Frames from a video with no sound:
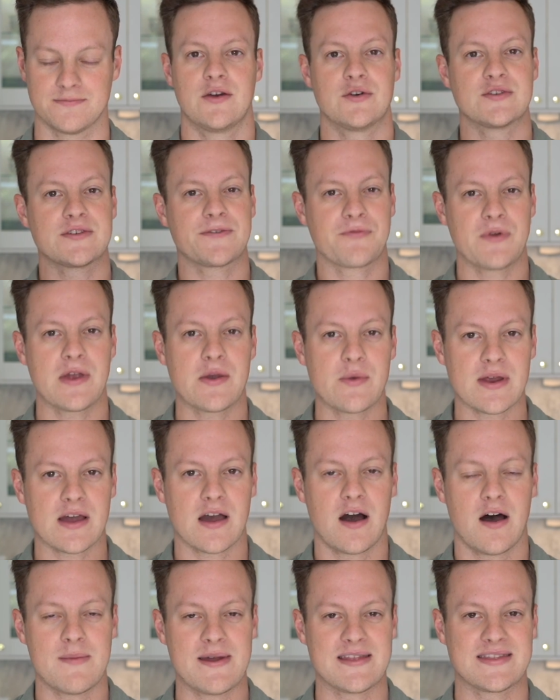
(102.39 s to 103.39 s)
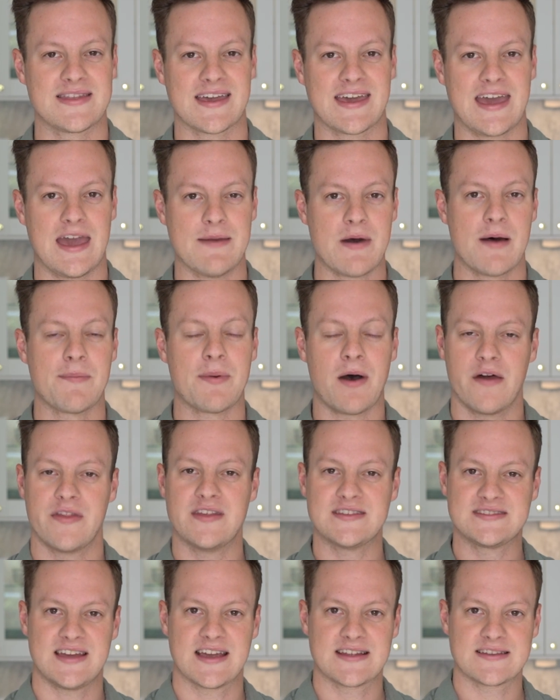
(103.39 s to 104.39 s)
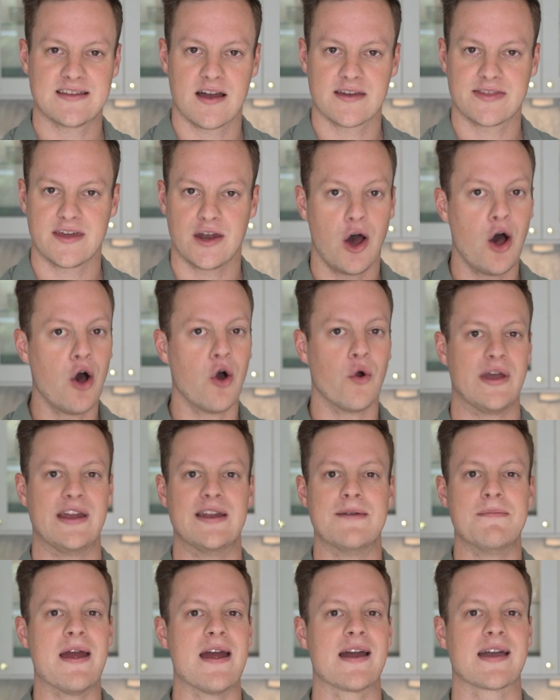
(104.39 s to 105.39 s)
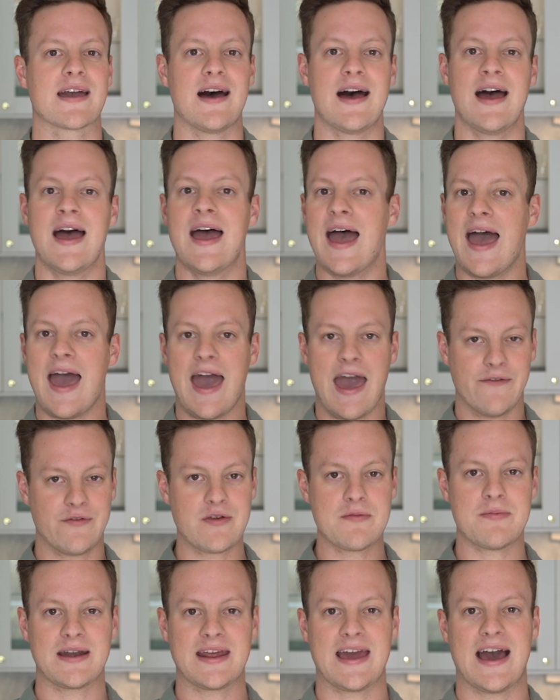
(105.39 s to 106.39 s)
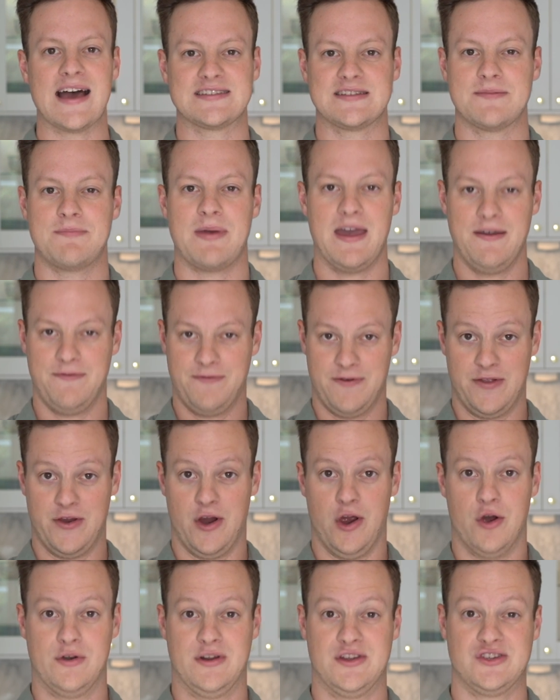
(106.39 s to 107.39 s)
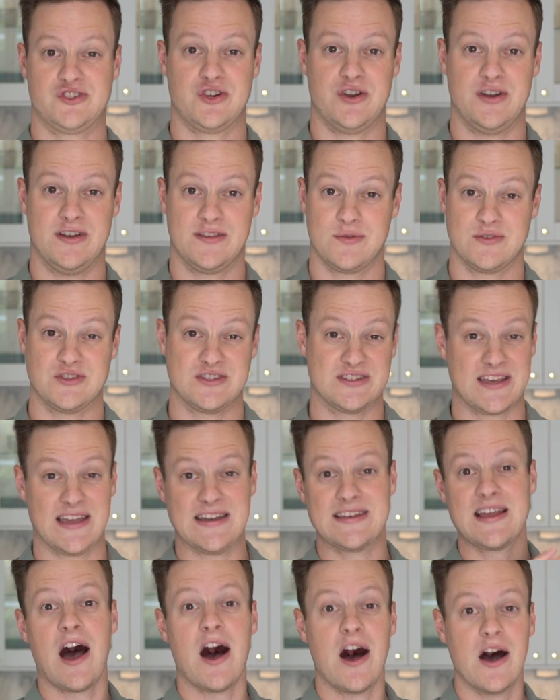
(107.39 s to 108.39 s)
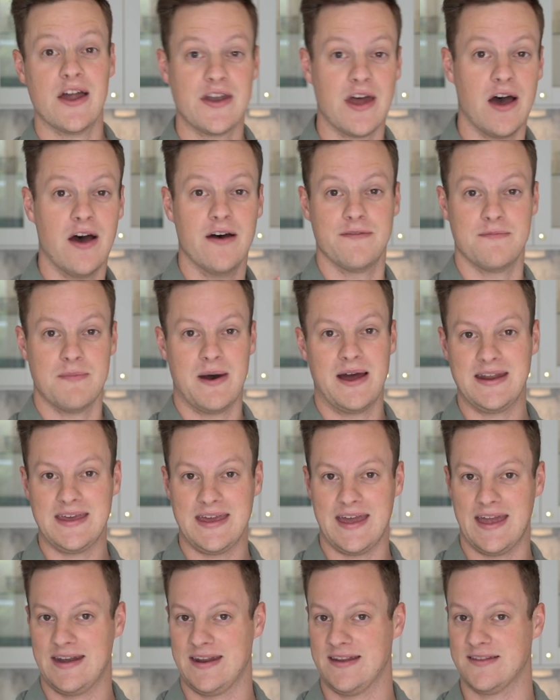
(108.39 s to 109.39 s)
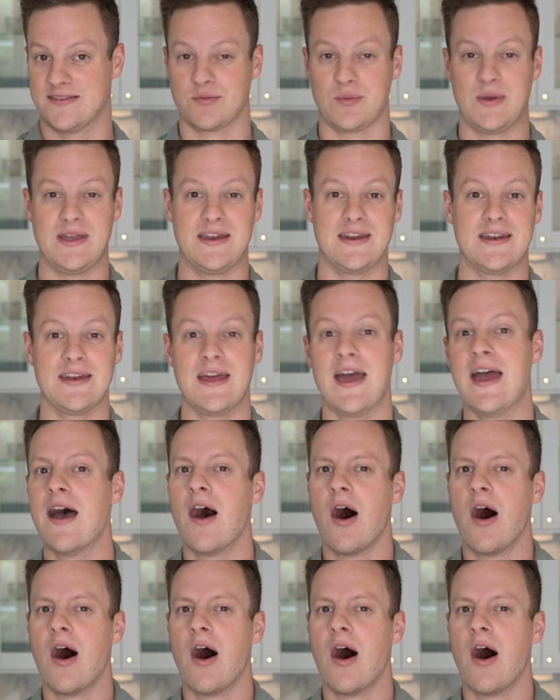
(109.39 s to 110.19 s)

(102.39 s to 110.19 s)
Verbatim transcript: There was a frequent comment that came up on this TikTok that, oh, in America, everybody has to pay for their own insurance, which is a ton of money. And in Sweden,